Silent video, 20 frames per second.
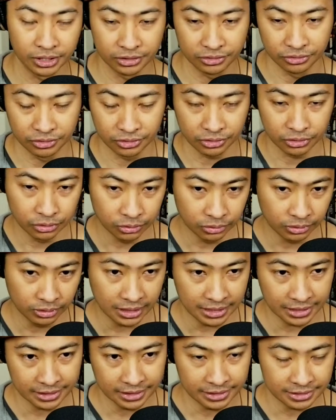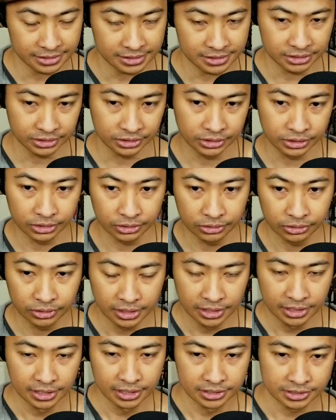I do the cool edits, you know,
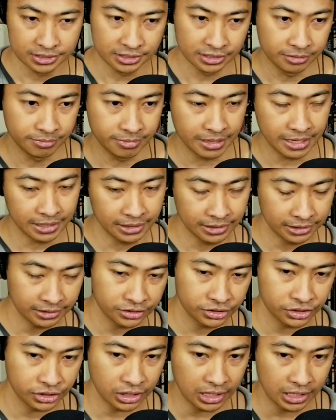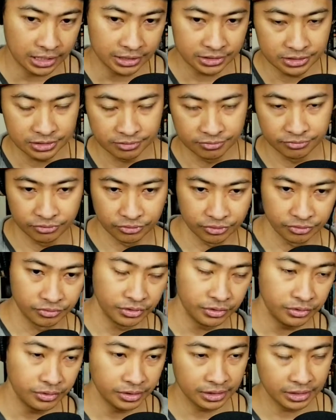cinematic shots of
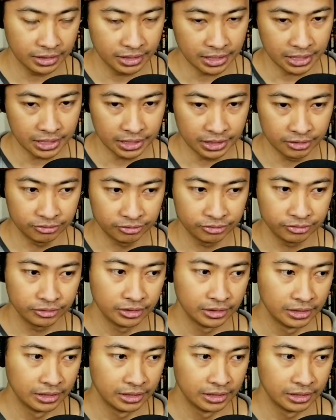reviewing the knife